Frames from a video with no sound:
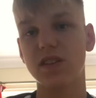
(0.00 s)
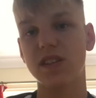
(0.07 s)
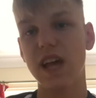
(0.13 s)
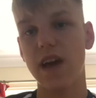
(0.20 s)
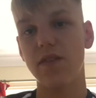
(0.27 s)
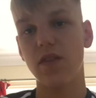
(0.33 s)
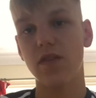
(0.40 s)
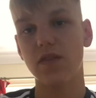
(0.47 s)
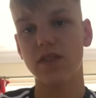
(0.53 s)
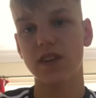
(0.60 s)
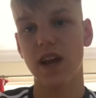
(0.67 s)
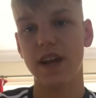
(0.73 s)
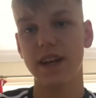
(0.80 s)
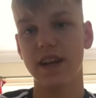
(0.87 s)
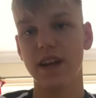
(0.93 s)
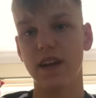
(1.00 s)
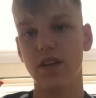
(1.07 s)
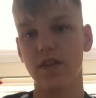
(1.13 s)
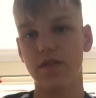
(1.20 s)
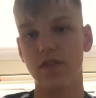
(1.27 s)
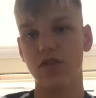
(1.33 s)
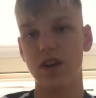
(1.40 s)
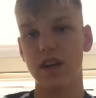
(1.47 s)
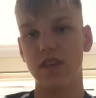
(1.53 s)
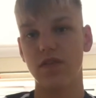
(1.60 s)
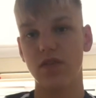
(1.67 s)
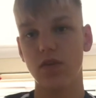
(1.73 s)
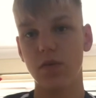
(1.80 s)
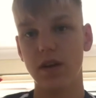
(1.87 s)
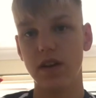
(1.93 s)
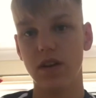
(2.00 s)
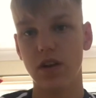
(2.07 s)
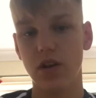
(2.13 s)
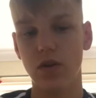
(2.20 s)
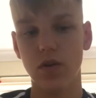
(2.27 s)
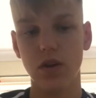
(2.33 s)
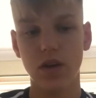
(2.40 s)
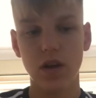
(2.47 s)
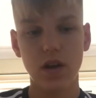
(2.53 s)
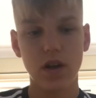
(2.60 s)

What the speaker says: 7th sign-in of the transfer window,